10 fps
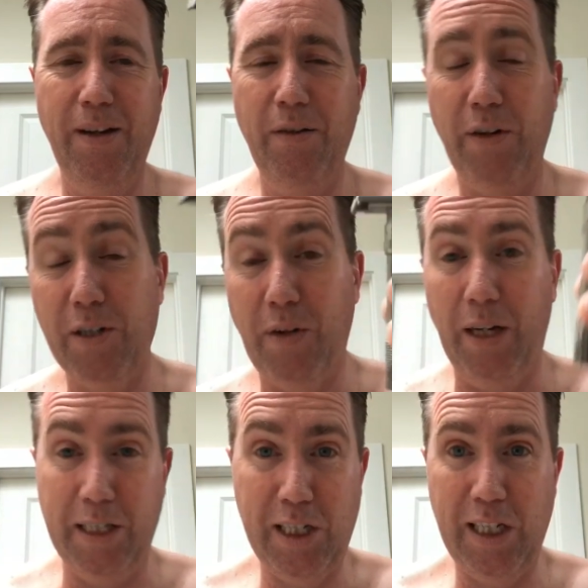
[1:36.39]
First of
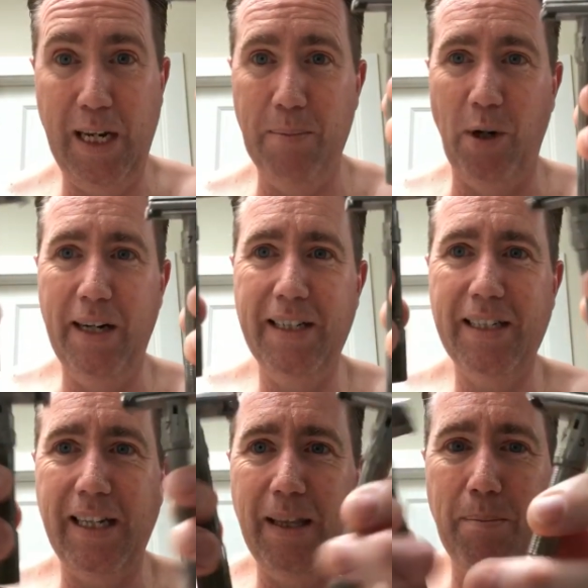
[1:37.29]
all, it's slimmer, it
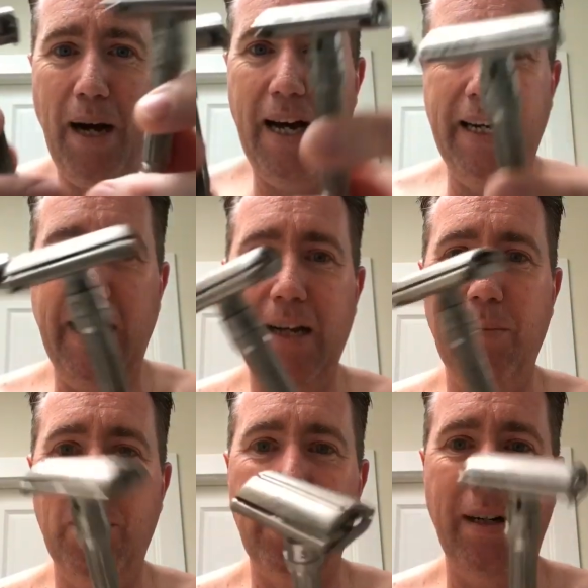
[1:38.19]
see the body. I'm
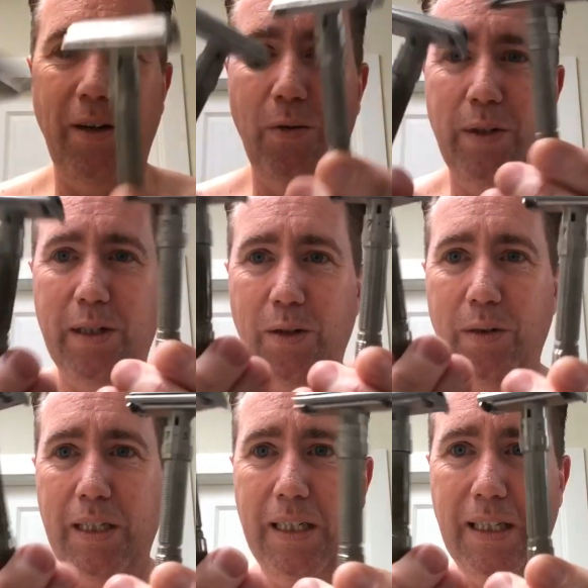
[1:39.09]
gonna try to hold these so
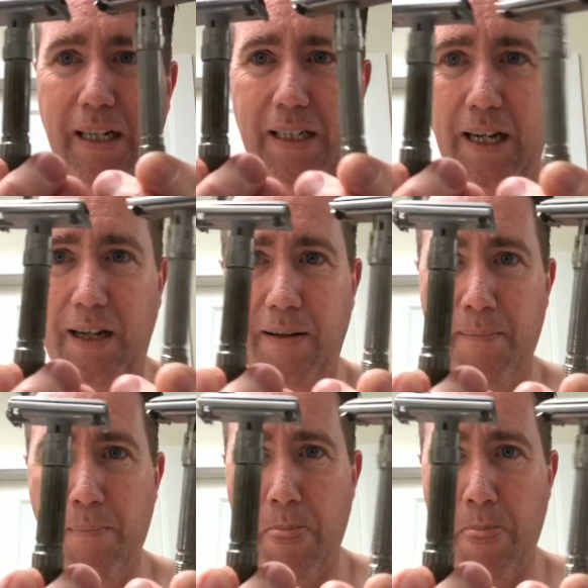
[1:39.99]
it's easy to tell.